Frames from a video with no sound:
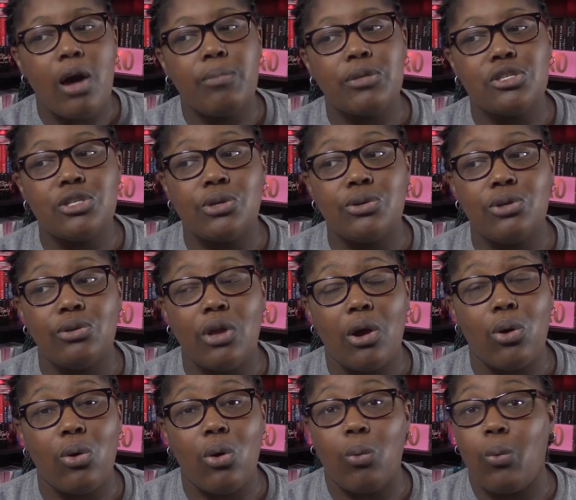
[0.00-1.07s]
so you
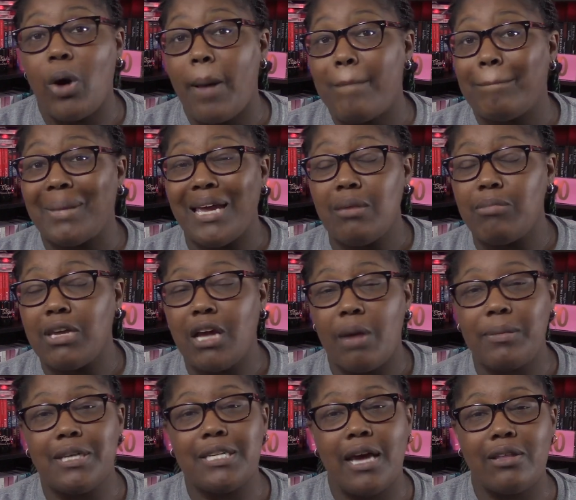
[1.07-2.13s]
know what might be
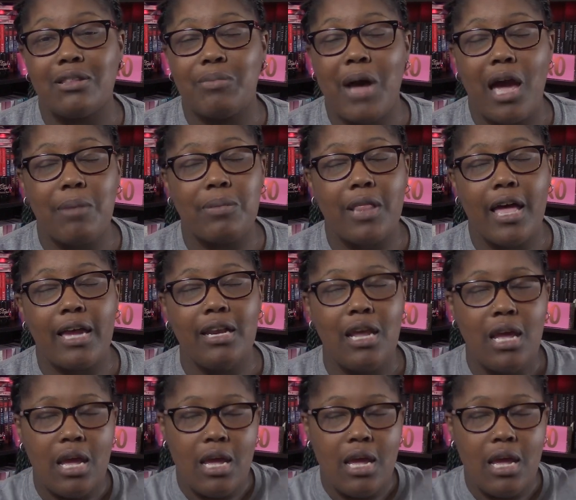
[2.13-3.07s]
coming down the pipeline.